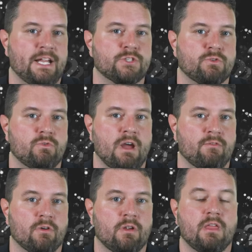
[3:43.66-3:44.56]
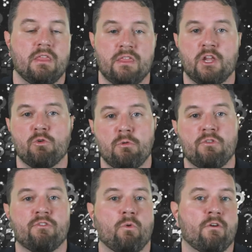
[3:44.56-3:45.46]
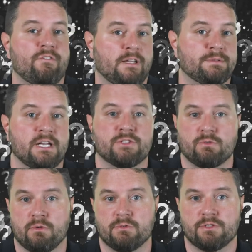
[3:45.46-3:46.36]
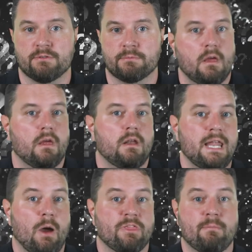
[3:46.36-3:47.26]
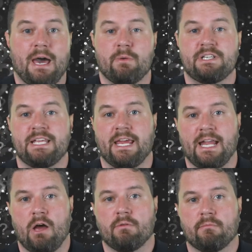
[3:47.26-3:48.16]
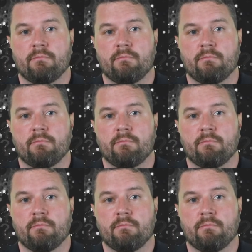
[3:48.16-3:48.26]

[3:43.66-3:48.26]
screwdriver, then remove the 4 Phillips head screws. Now, with the batteries taken out,